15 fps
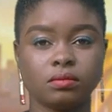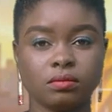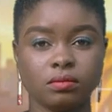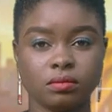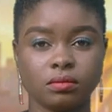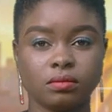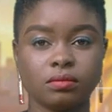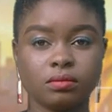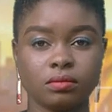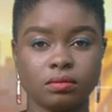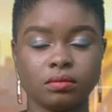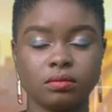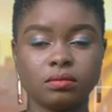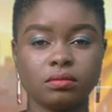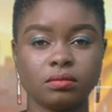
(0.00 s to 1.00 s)

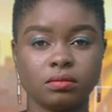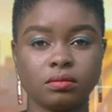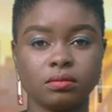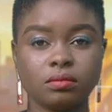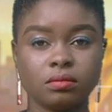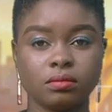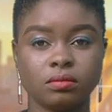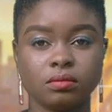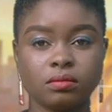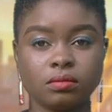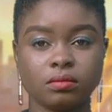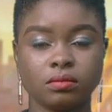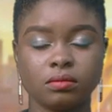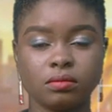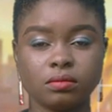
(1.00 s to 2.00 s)

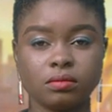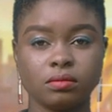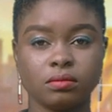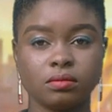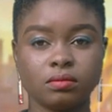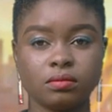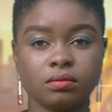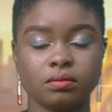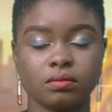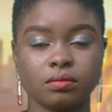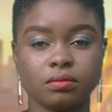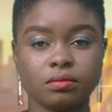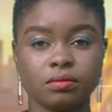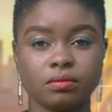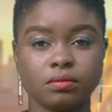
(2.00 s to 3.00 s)

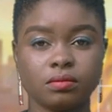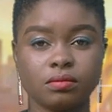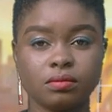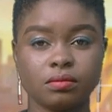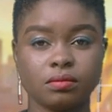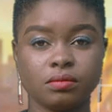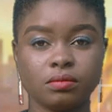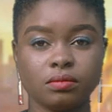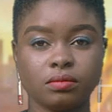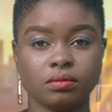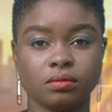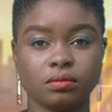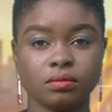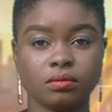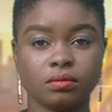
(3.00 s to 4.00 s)

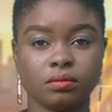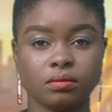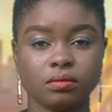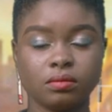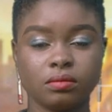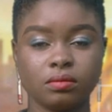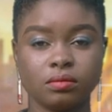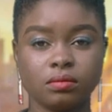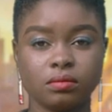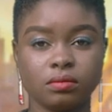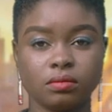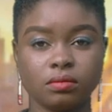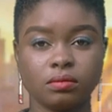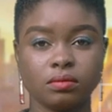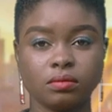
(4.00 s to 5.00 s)

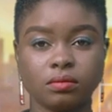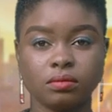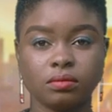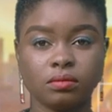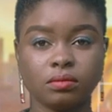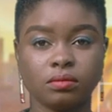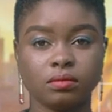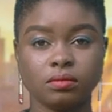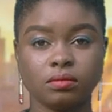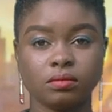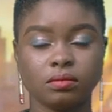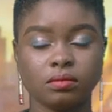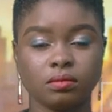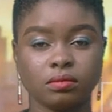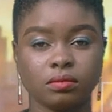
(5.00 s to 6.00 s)

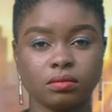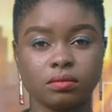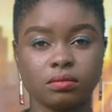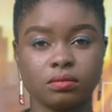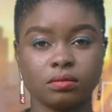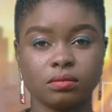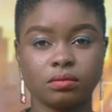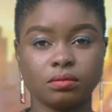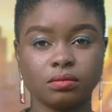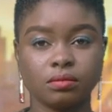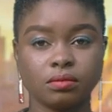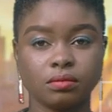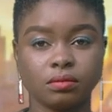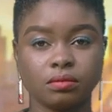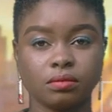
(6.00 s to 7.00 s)

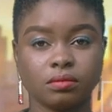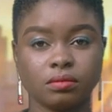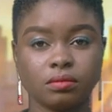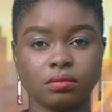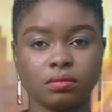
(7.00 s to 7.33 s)
(not speaking)